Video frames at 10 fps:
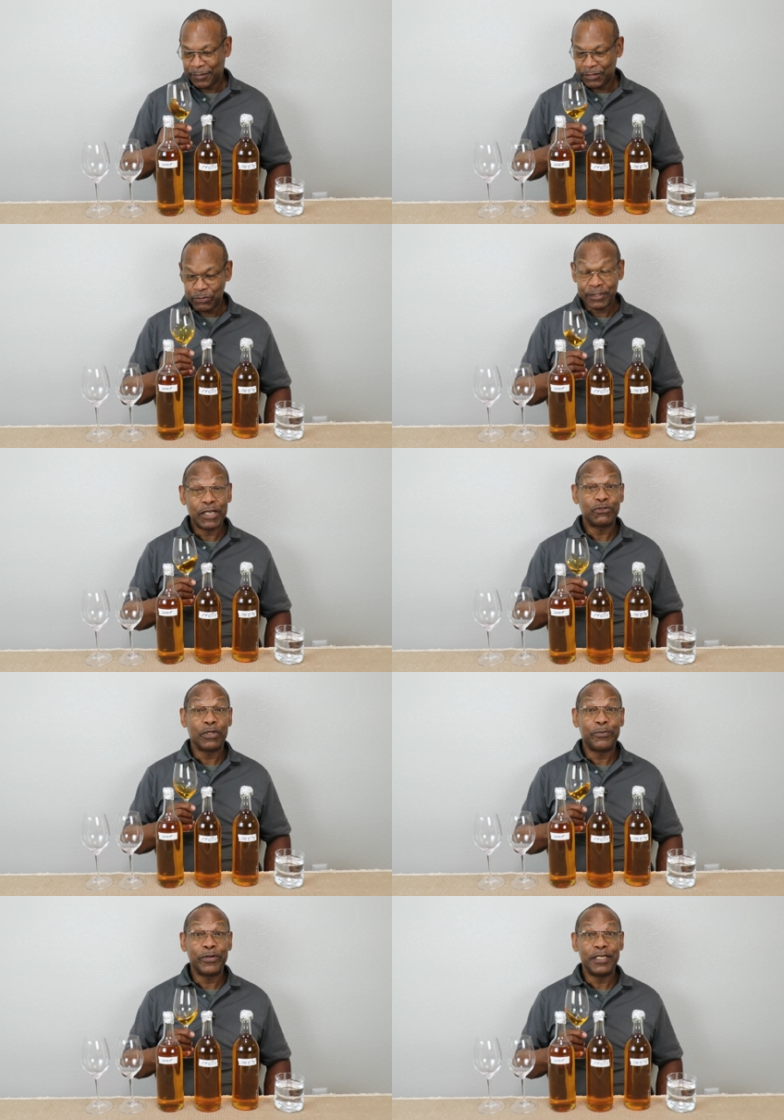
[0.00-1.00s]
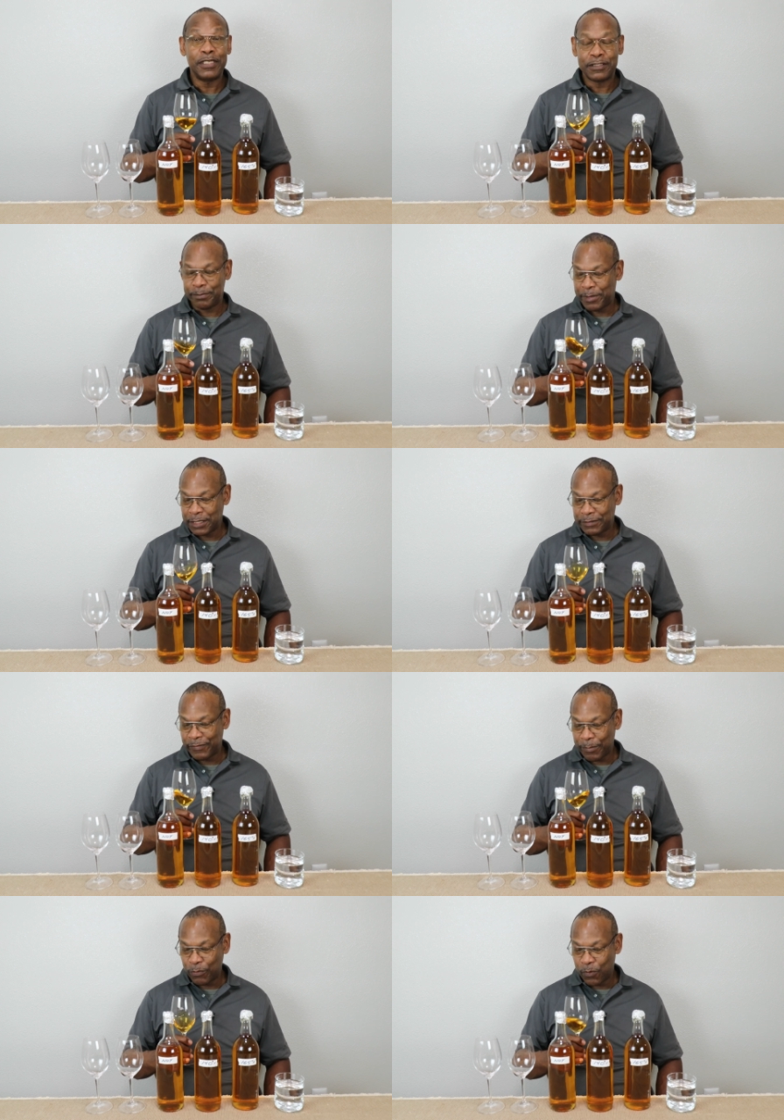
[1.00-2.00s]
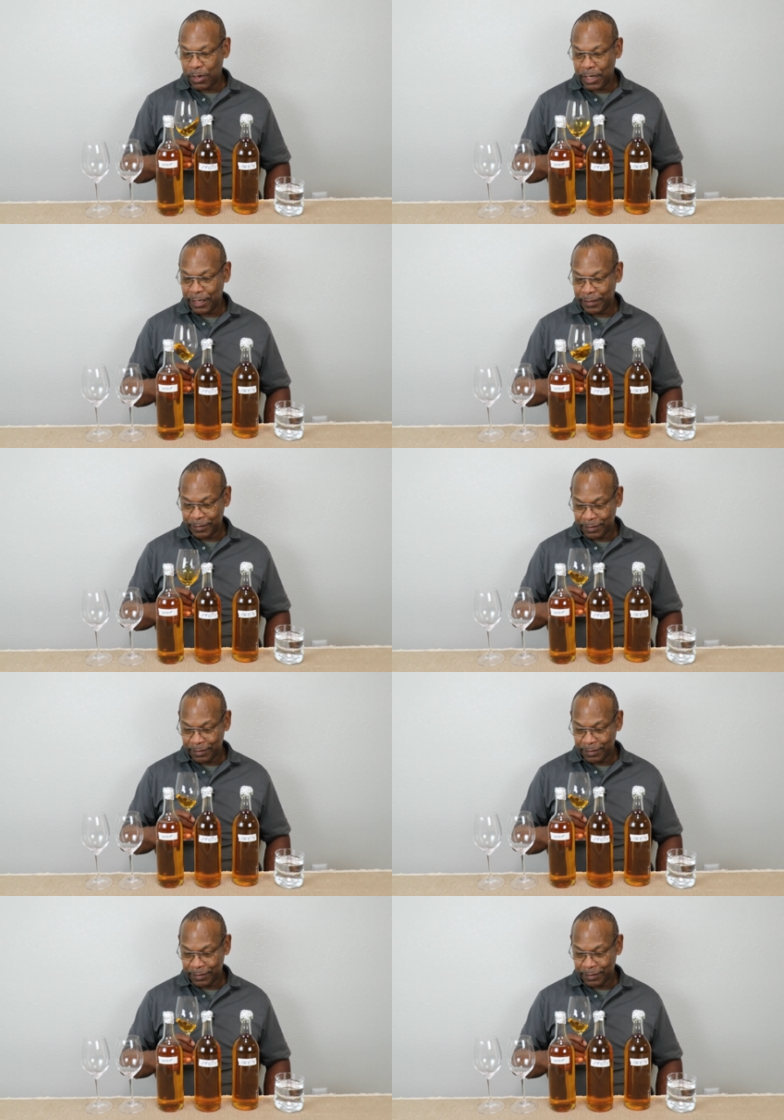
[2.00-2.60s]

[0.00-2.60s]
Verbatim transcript: This was actually a pretty decent batch of apple wine.